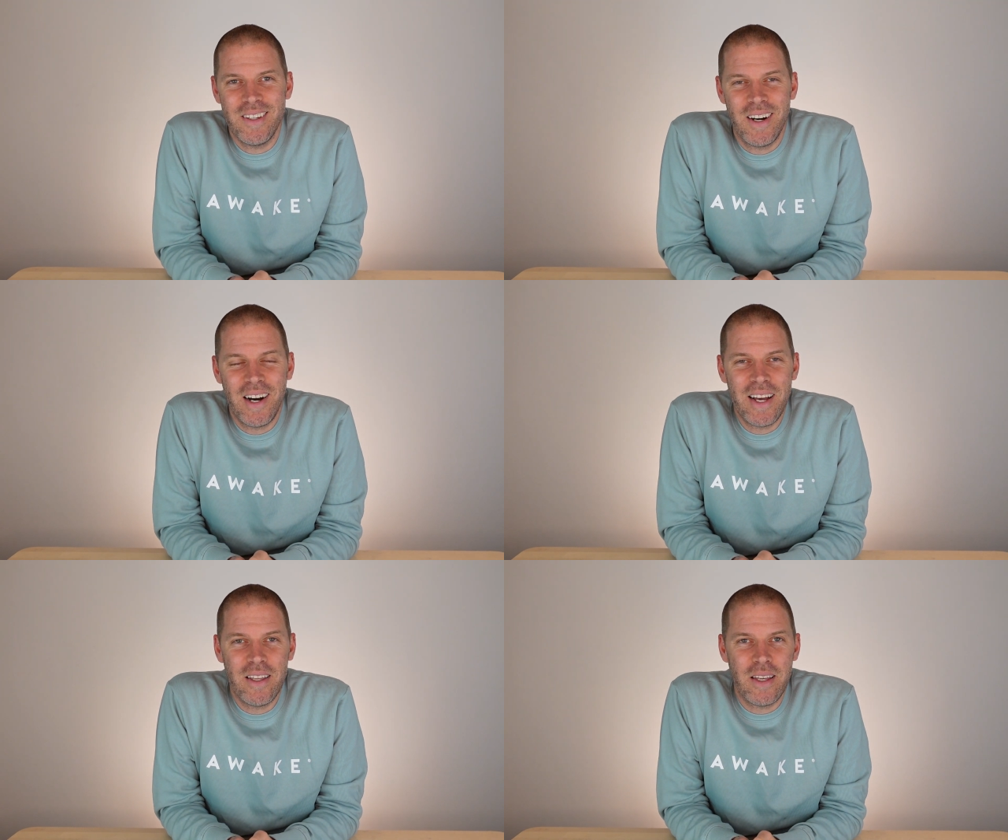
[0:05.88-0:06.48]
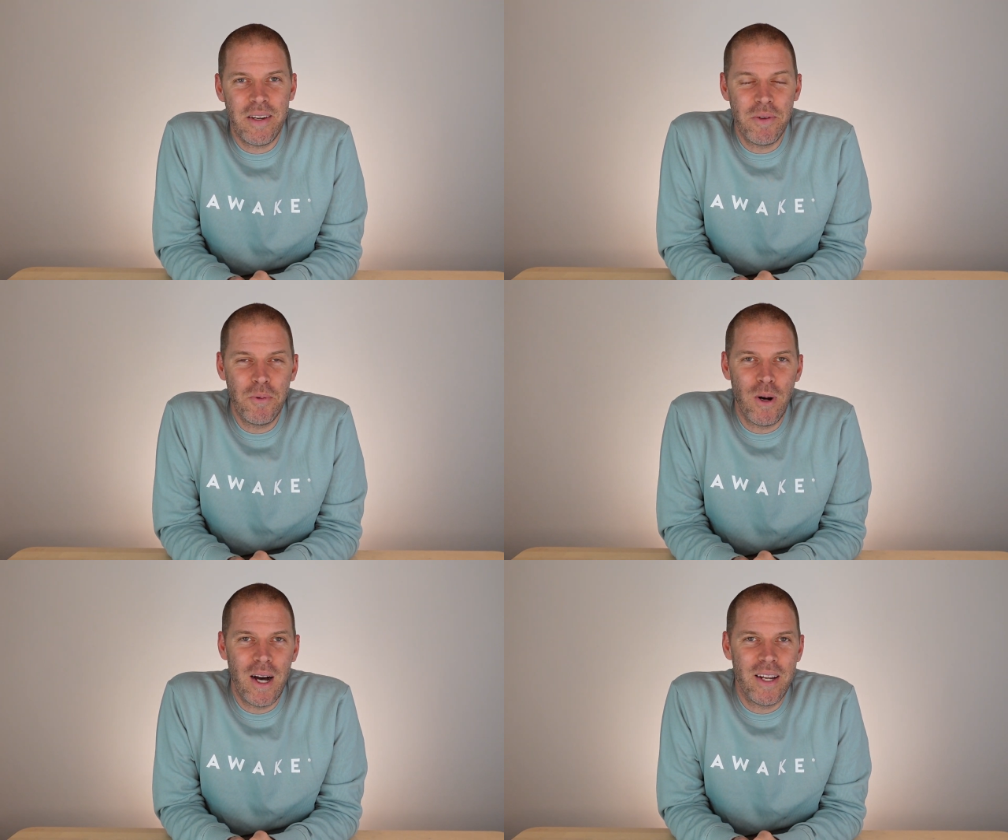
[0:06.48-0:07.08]
hi
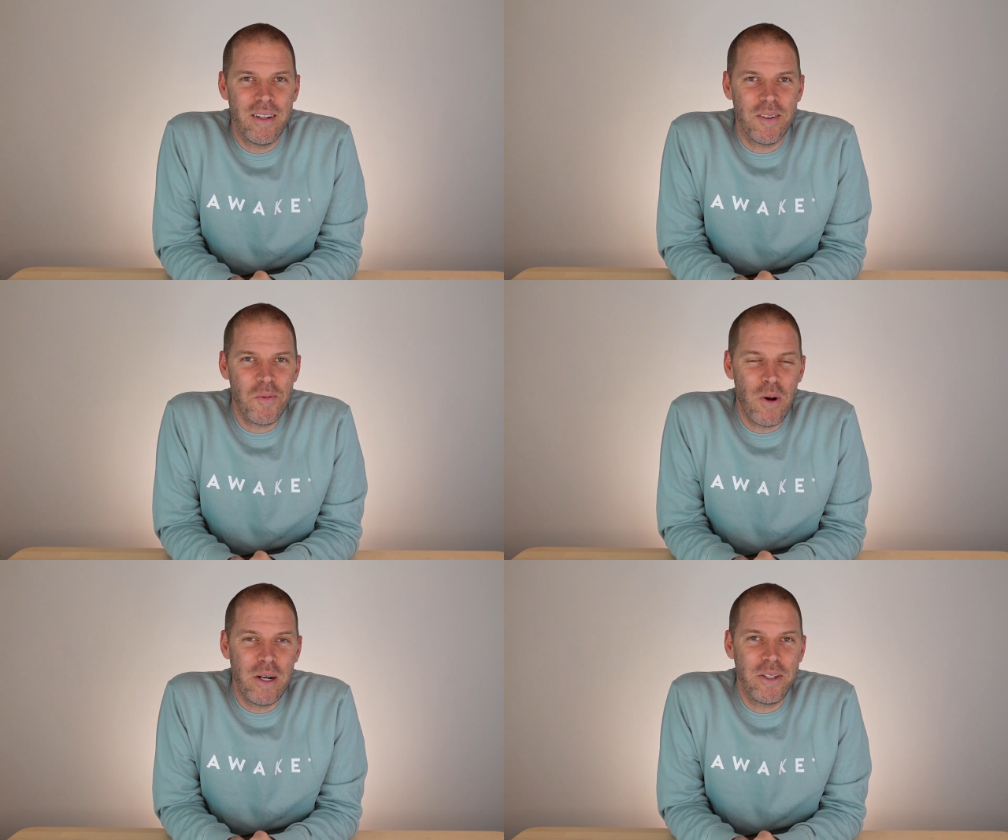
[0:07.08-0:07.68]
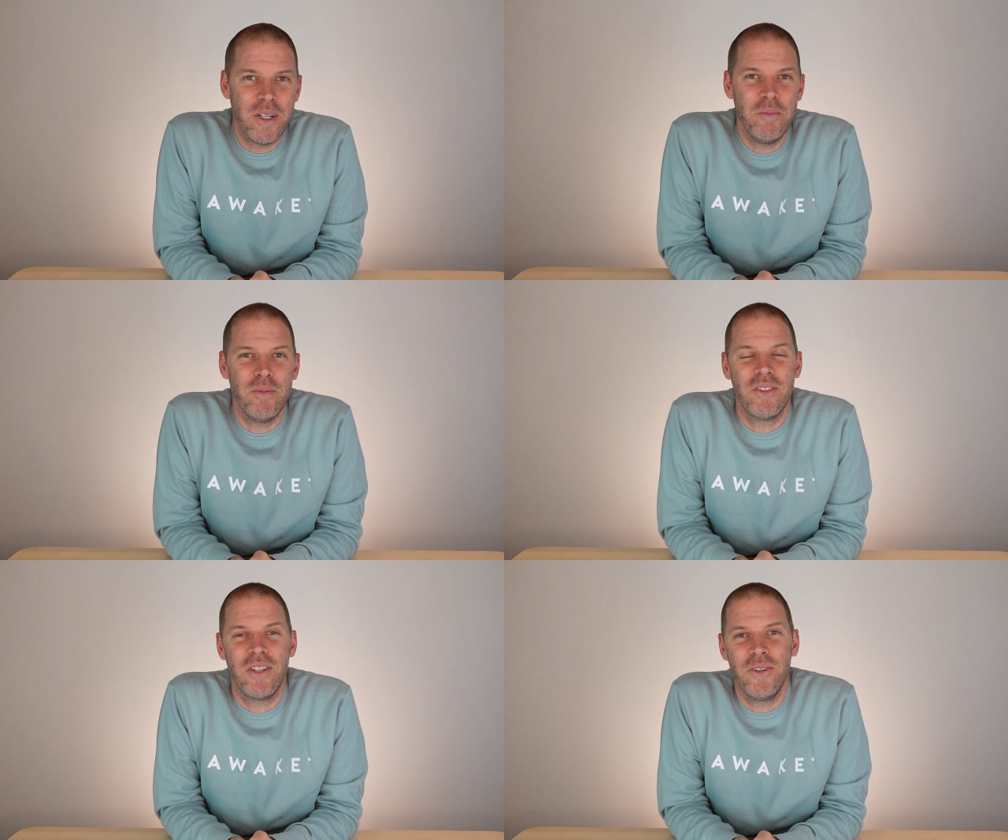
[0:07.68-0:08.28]
everyone, welcome
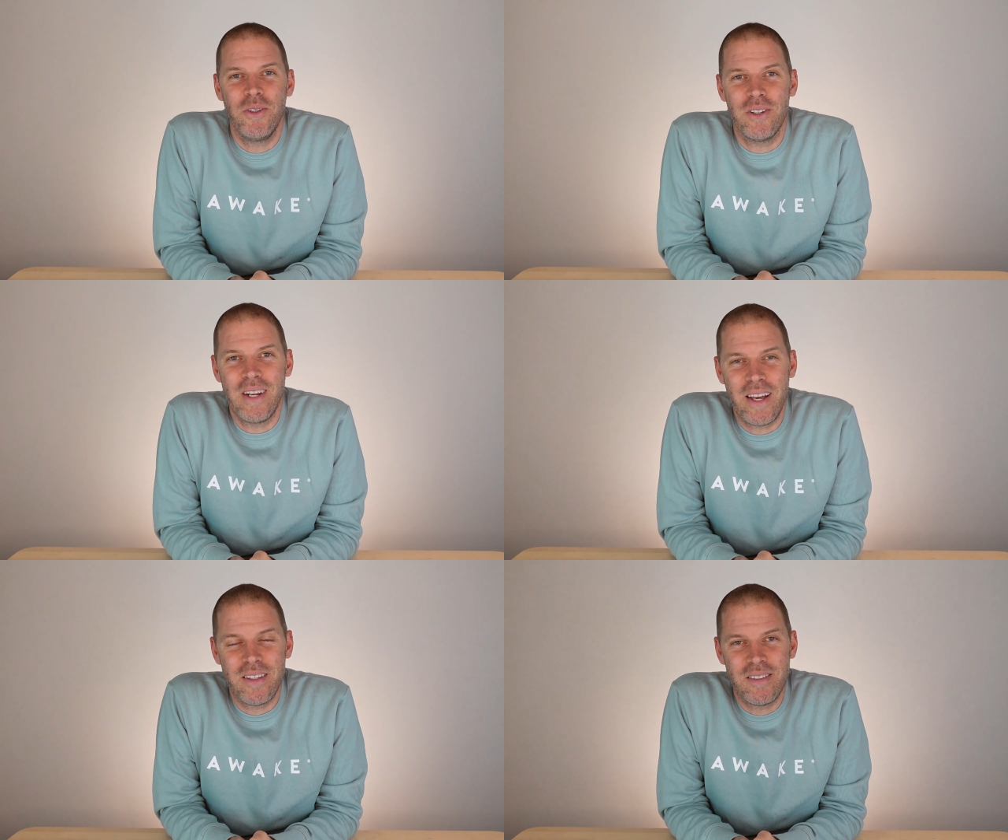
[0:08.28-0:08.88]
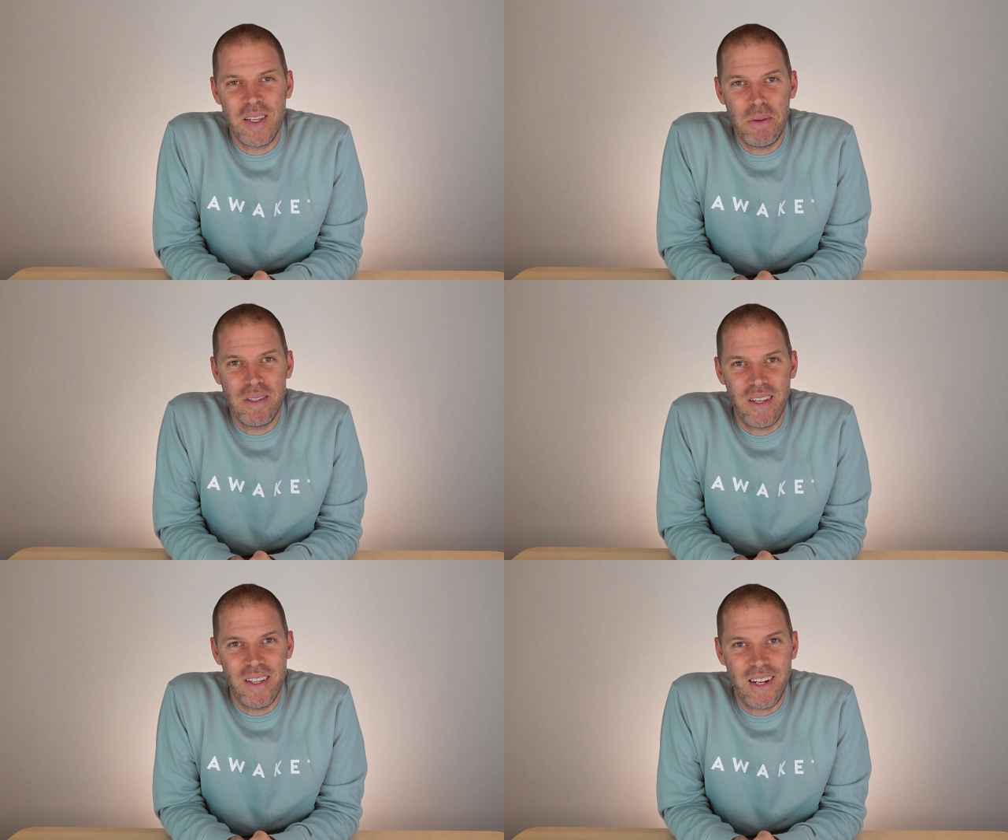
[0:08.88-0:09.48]
to your next
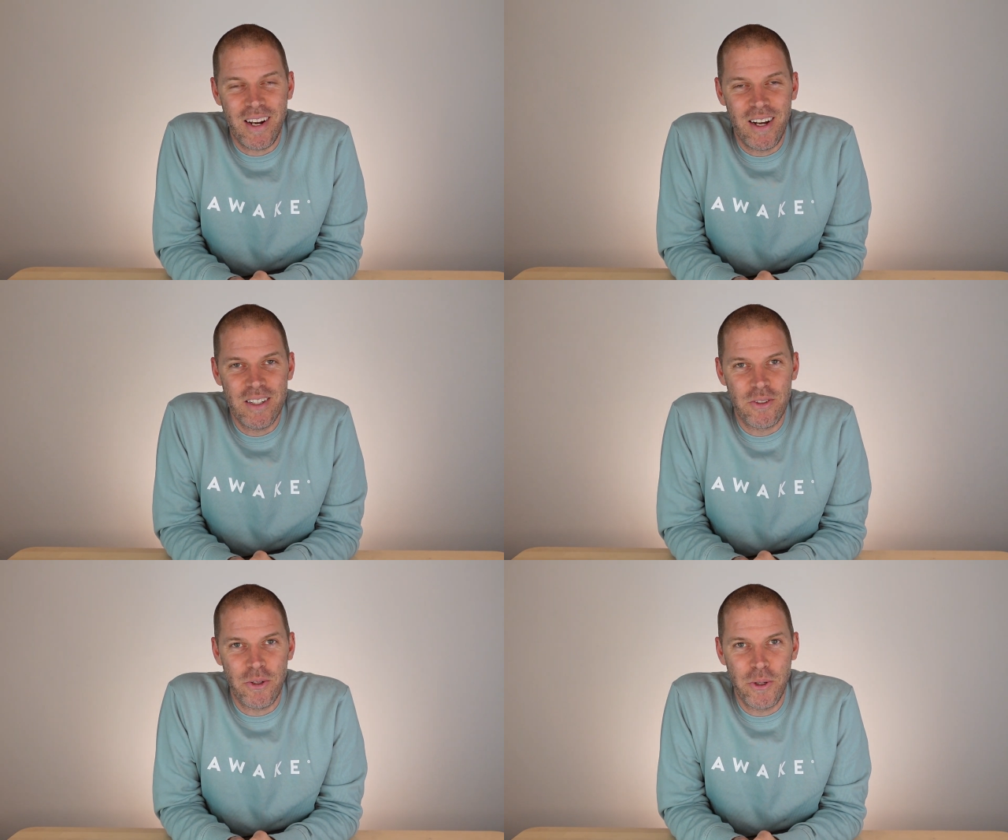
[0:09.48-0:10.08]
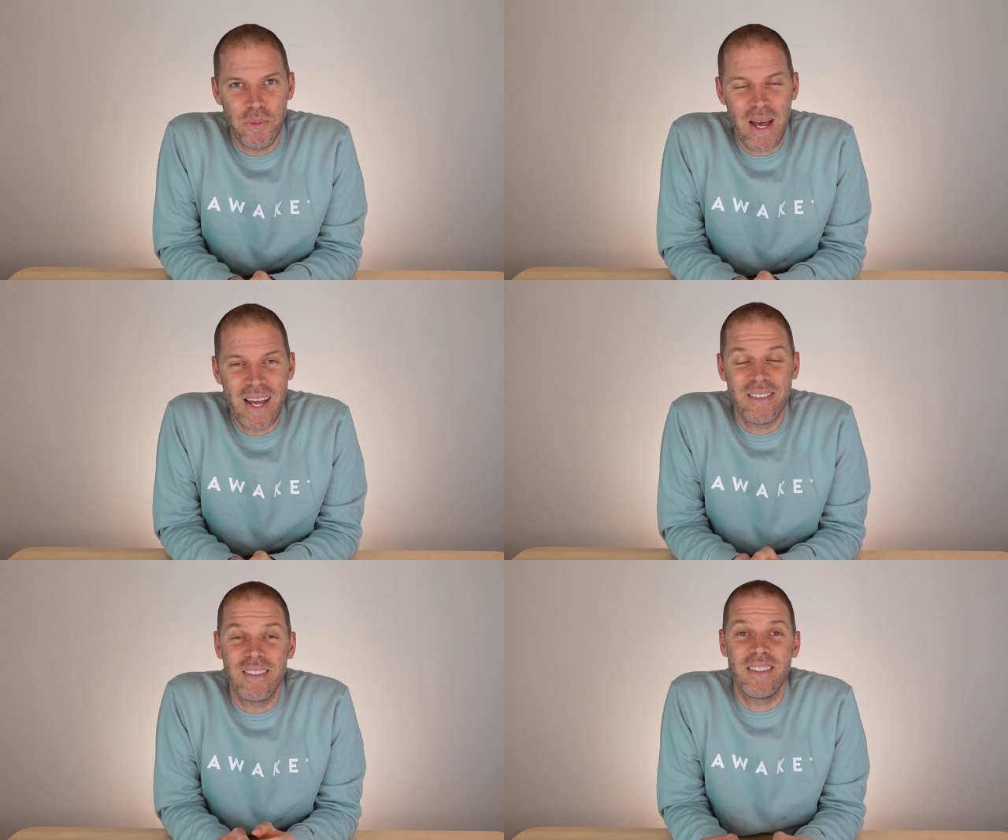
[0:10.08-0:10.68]
CBT classroom,
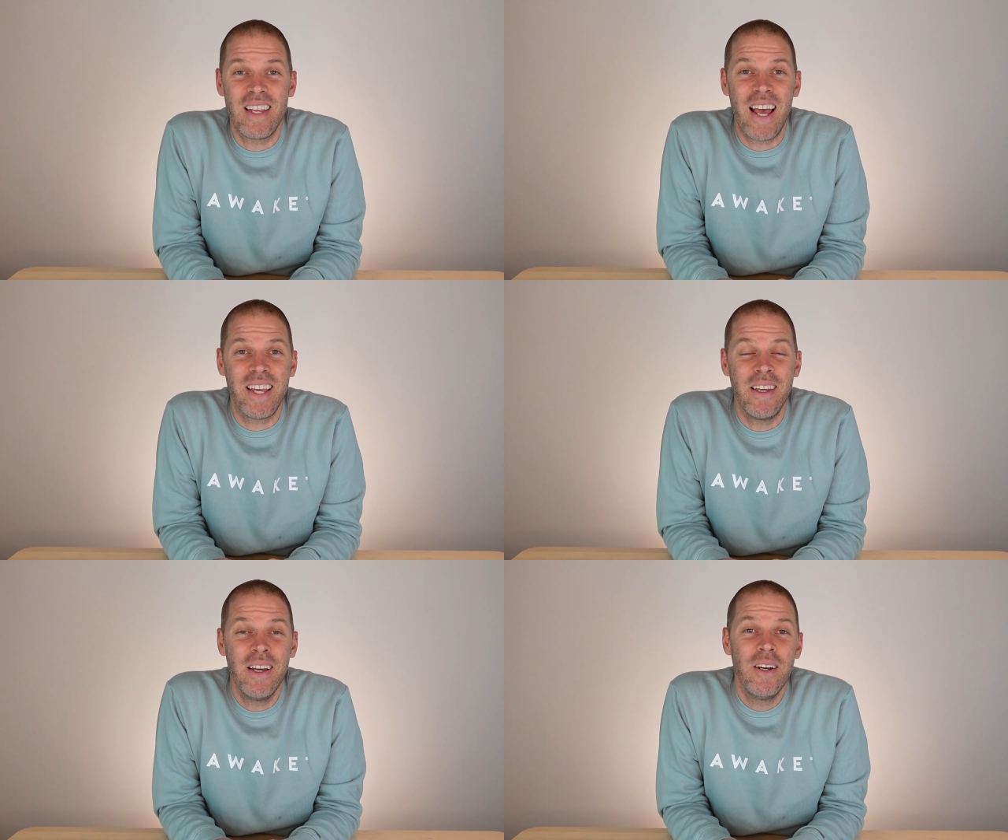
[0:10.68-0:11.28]
and today